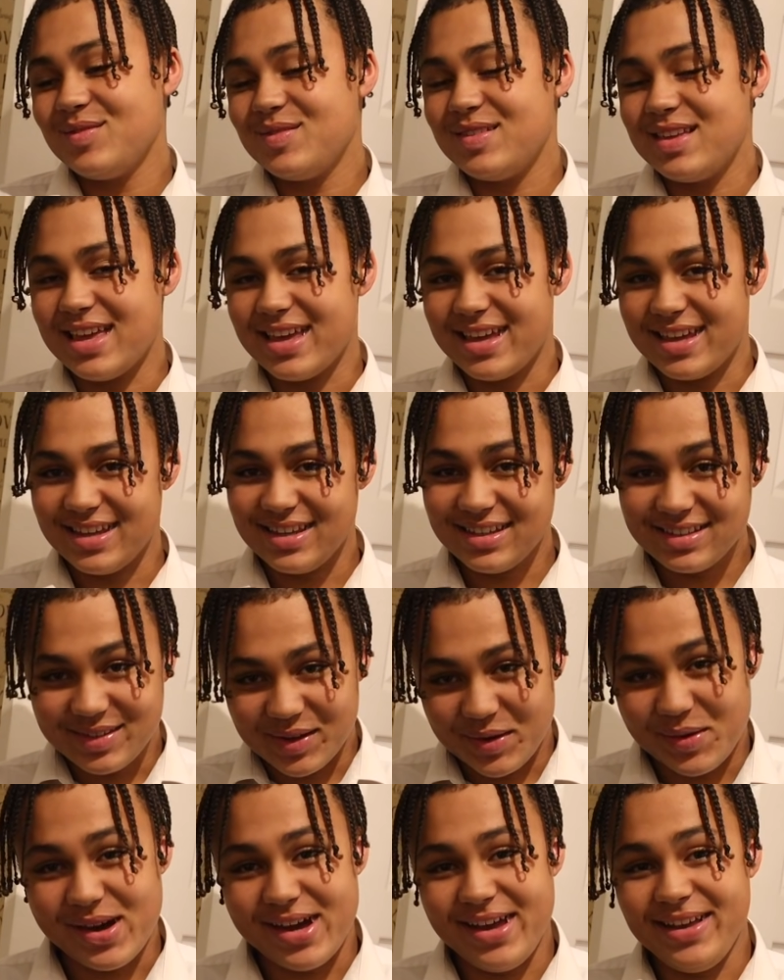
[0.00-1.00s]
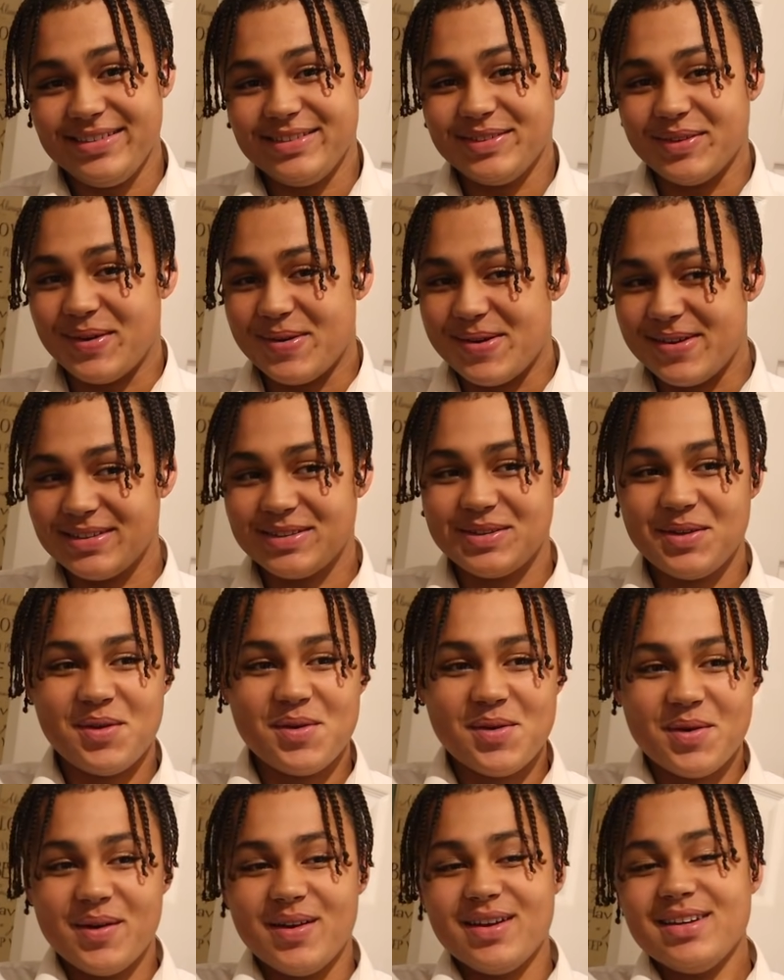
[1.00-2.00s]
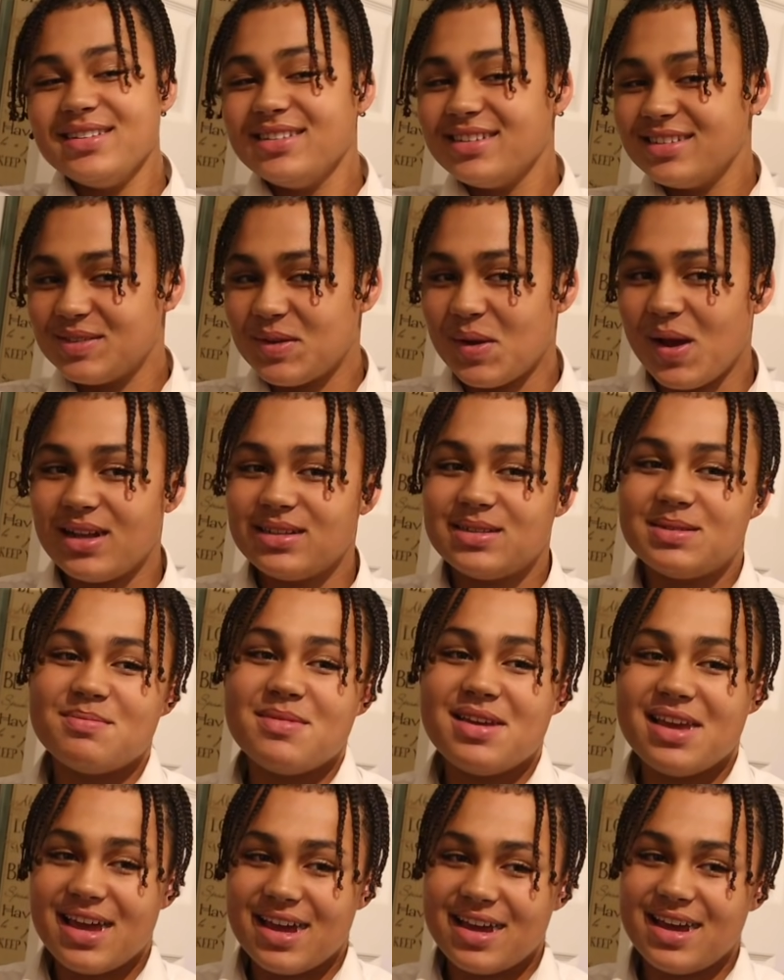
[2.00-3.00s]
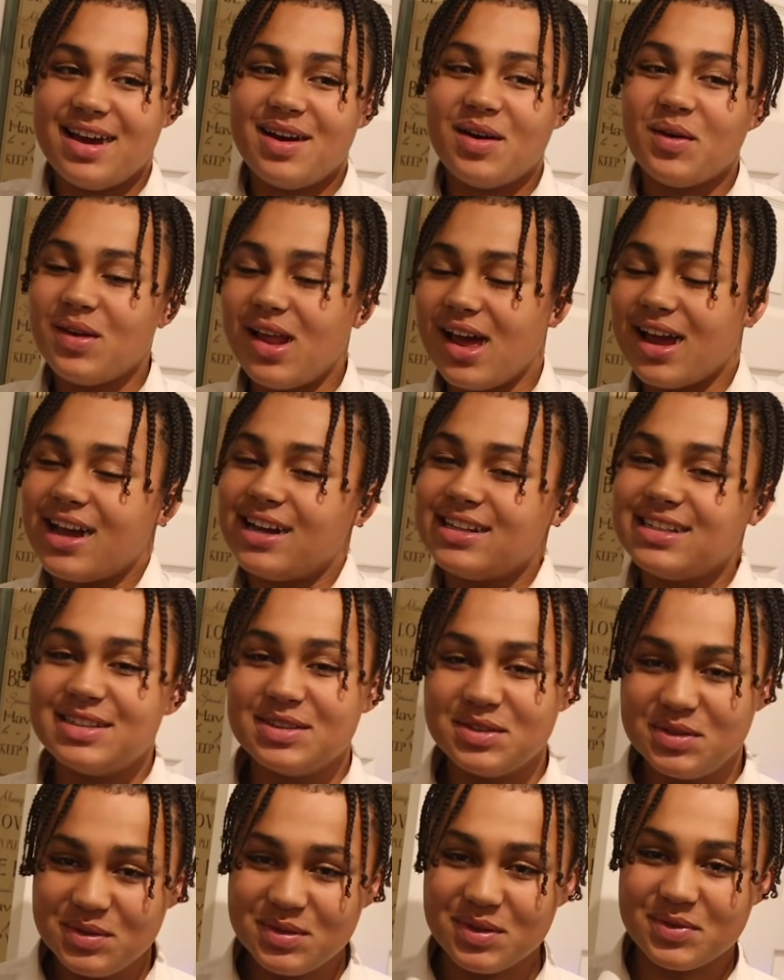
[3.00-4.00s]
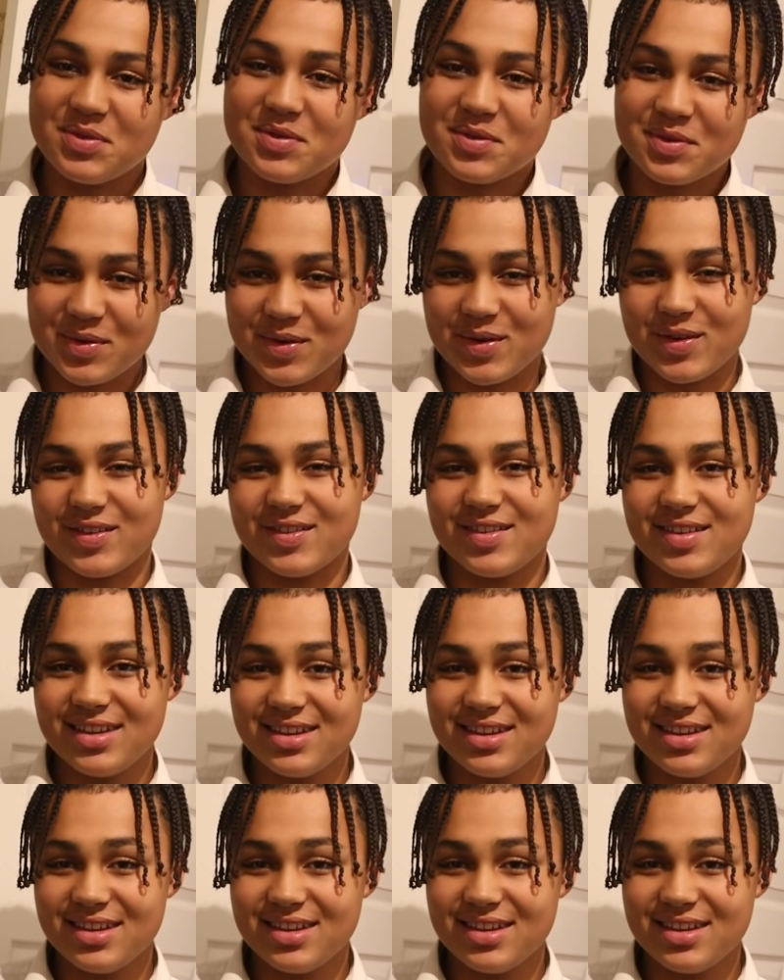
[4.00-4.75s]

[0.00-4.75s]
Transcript: Yeah, so I had to make it out like I didn't do nothing wrong.